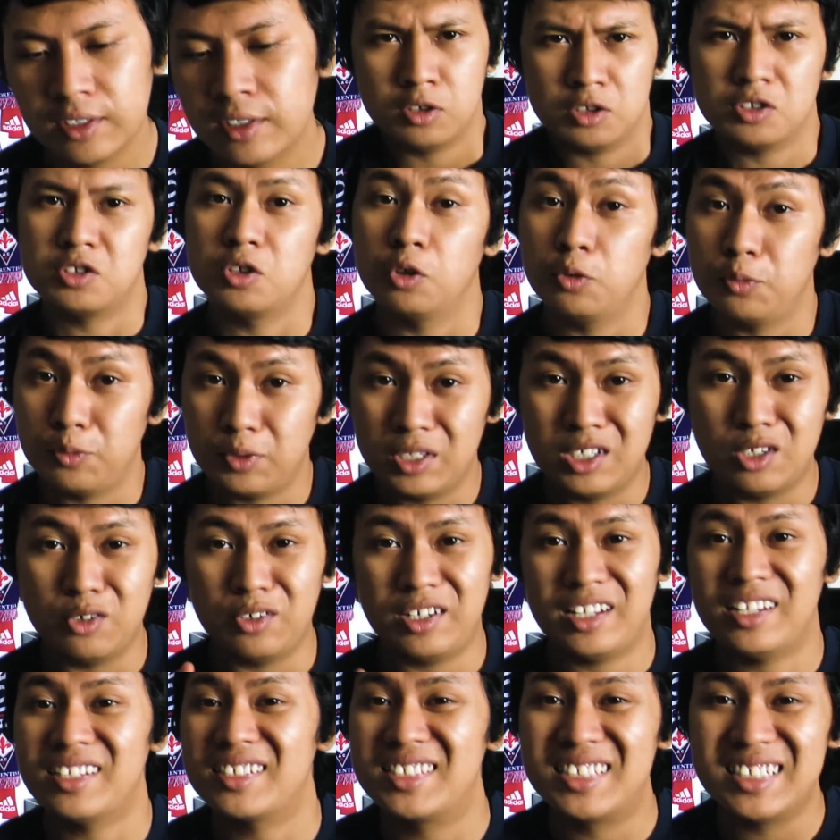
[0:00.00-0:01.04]
So we know
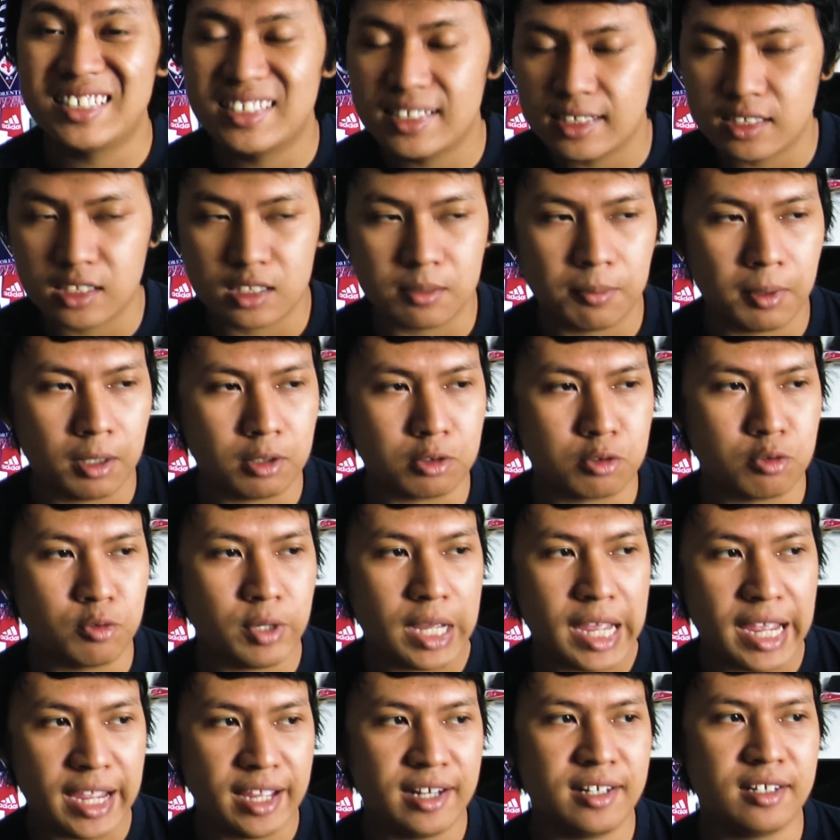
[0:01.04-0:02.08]
that the season is about to
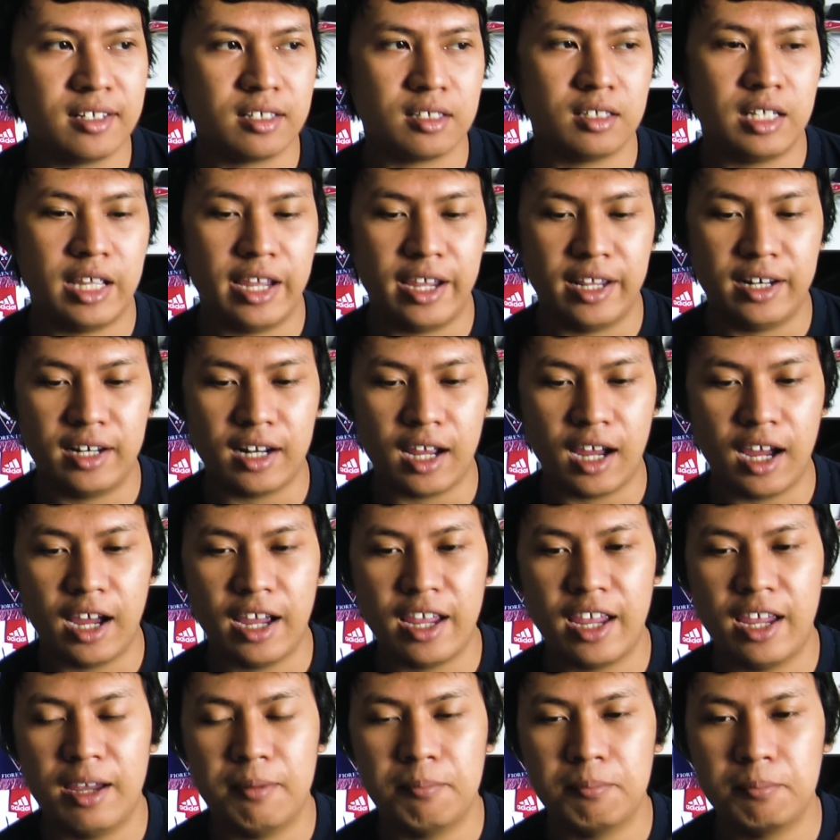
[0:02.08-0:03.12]
end, and
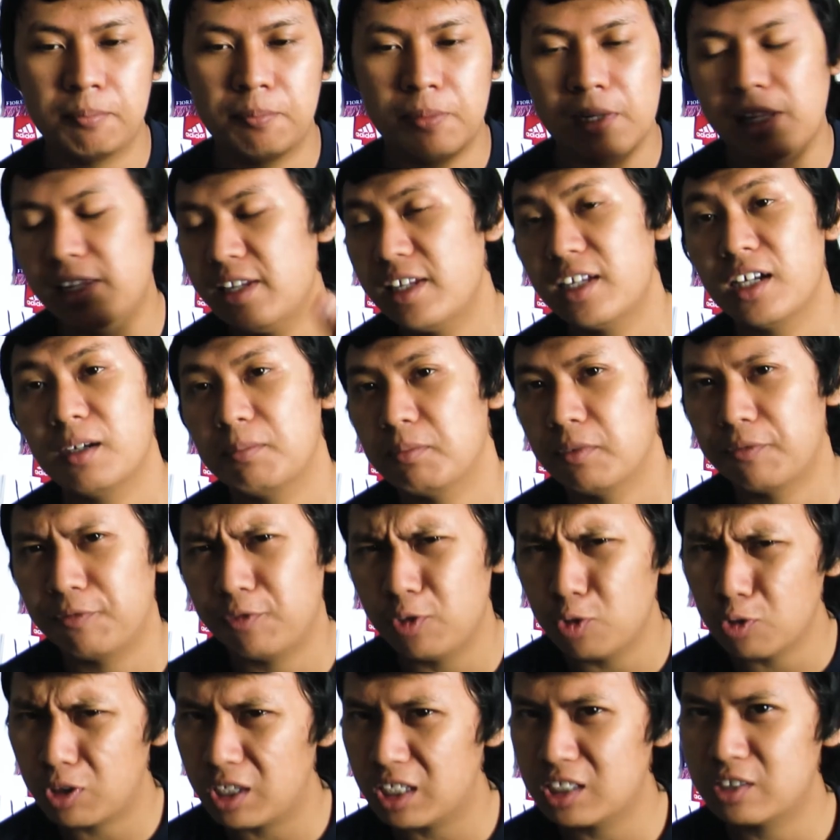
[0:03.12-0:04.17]
I am planning up a
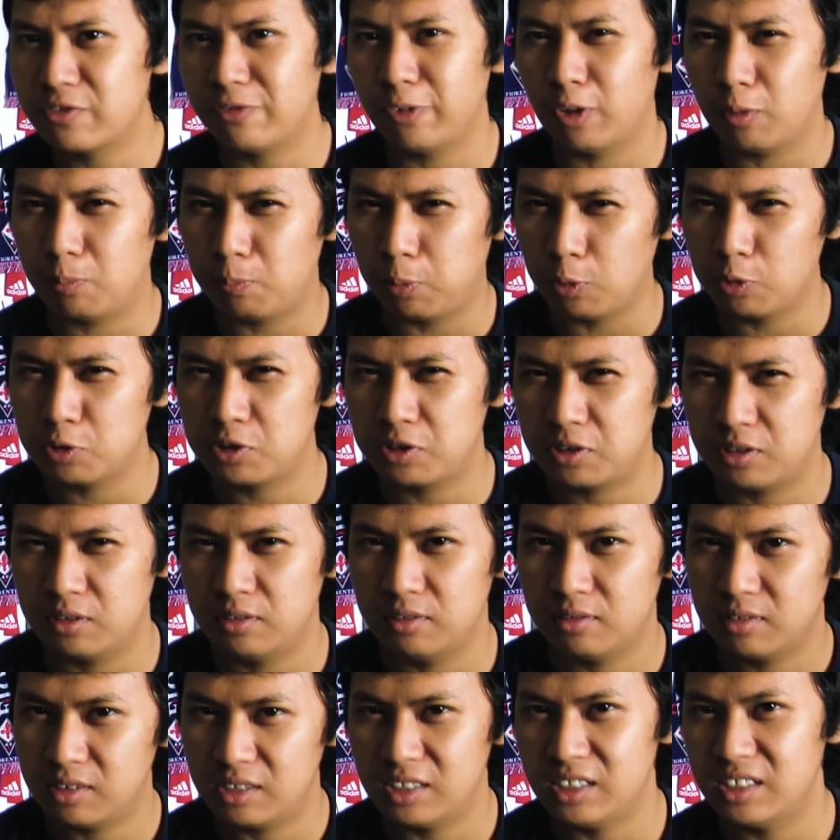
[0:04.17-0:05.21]
few things for
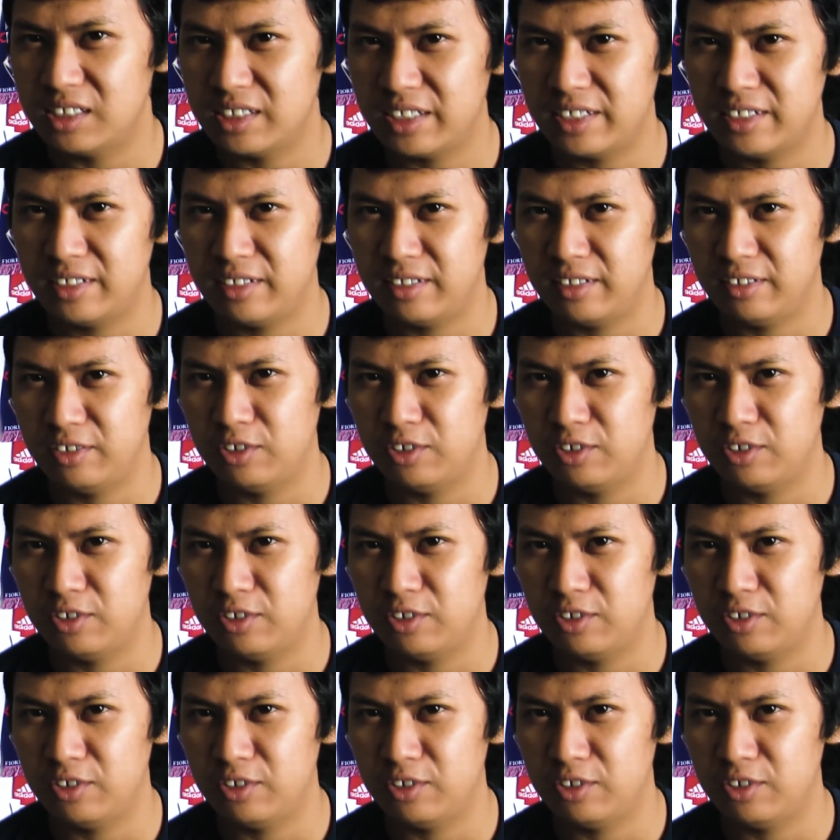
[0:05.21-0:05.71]
post-season.